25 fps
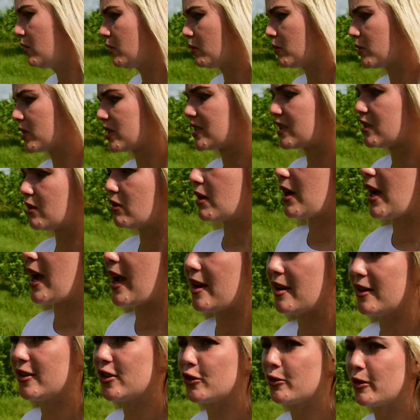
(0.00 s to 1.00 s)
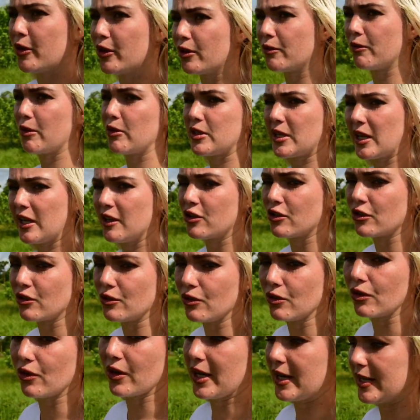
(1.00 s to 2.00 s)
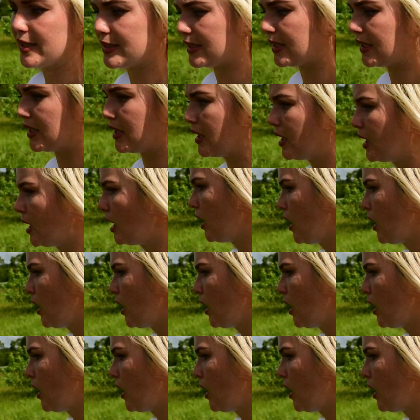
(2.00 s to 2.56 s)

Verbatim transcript: We're still kind of doing the rotational grazing